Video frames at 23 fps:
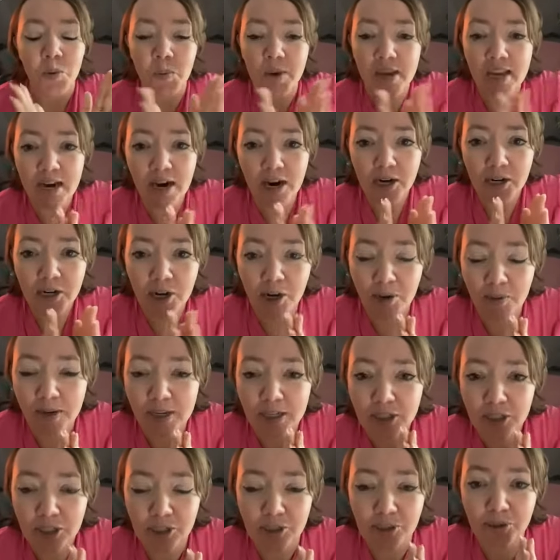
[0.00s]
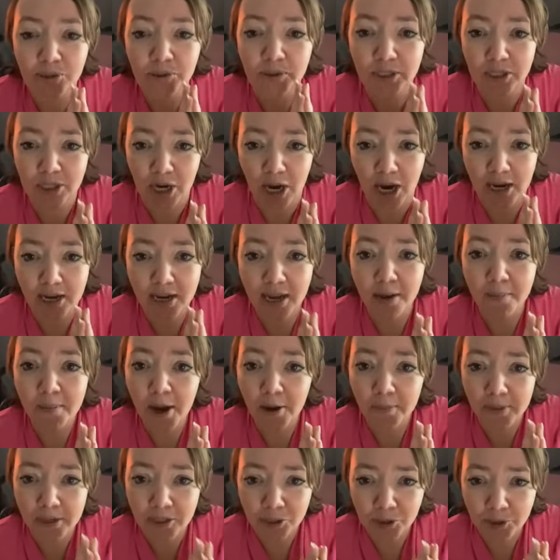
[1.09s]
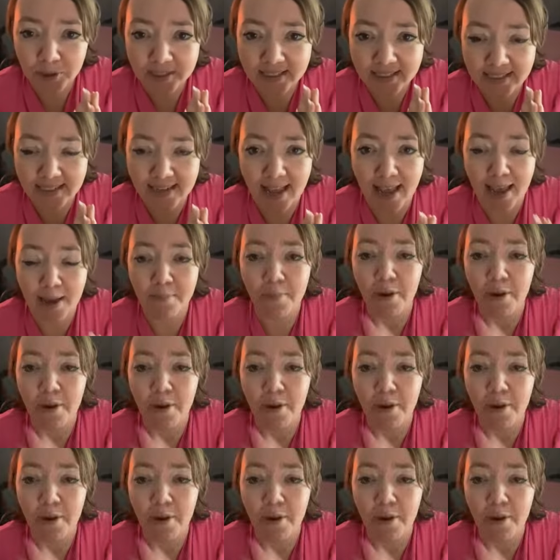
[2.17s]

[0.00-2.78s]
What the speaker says: We are going to talk about Pinterest today,